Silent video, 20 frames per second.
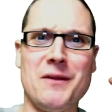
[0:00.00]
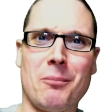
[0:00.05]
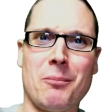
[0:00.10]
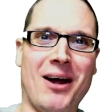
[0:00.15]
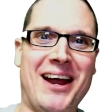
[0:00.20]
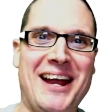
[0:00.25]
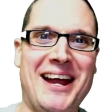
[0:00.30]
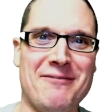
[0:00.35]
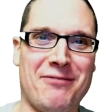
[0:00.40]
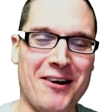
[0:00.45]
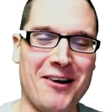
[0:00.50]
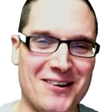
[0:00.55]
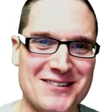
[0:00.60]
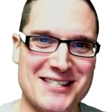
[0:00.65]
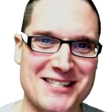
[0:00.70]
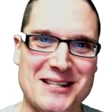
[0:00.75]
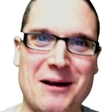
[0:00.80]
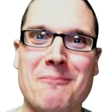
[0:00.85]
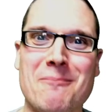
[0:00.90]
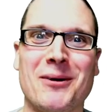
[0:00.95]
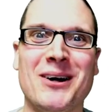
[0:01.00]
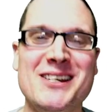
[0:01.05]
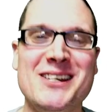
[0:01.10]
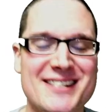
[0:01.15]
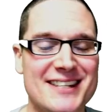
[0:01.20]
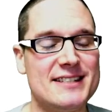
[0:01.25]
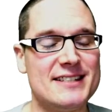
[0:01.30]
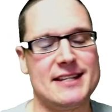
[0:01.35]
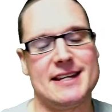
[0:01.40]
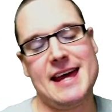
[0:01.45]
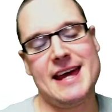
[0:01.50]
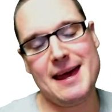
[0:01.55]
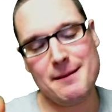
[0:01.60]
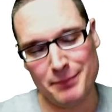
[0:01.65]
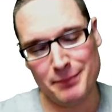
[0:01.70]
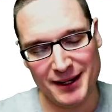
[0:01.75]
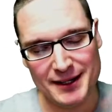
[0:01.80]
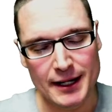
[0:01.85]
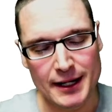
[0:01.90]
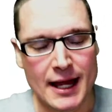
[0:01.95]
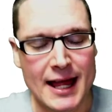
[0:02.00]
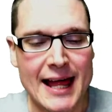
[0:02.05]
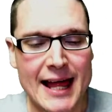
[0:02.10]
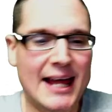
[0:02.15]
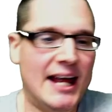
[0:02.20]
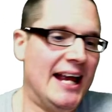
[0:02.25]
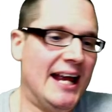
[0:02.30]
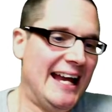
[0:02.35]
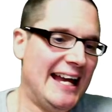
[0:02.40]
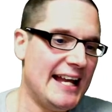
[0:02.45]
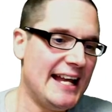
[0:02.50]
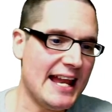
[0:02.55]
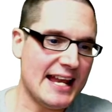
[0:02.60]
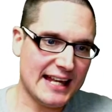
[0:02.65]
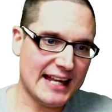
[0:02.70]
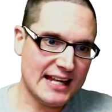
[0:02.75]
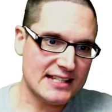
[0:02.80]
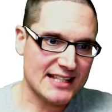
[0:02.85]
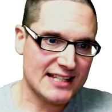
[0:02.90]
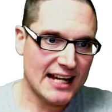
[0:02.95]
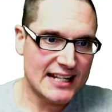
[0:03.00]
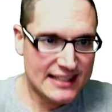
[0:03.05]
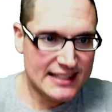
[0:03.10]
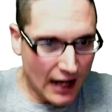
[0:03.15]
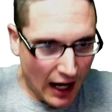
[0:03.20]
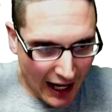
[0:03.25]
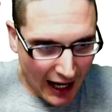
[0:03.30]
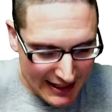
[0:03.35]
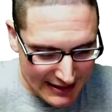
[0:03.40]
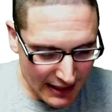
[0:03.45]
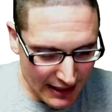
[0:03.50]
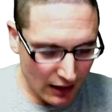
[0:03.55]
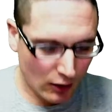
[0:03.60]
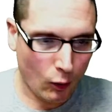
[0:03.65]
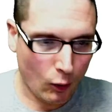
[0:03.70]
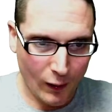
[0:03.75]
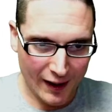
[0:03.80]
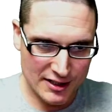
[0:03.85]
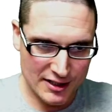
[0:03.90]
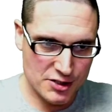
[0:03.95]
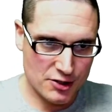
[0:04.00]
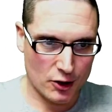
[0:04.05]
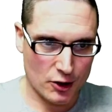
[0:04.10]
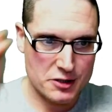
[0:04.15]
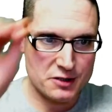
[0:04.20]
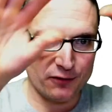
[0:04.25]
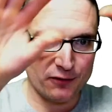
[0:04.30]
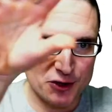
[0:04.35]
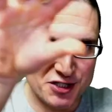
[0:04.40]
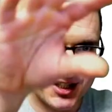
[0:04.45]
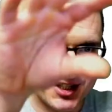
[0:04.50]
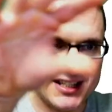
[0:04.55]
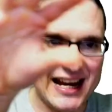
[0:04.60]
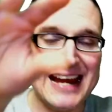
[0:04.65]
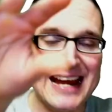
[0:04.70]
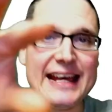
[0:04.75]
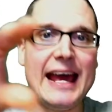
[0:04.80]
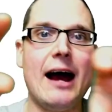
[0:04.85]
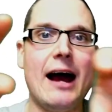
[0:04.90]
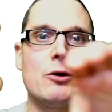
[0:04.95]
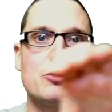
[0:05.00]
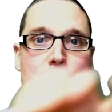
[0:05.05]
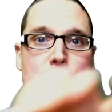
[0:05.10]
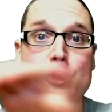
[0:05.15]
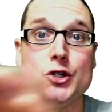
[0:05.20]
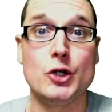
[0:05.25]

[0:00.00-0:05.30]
brain for some reason today, but in any case, I, I did a quick search for Steakhouse New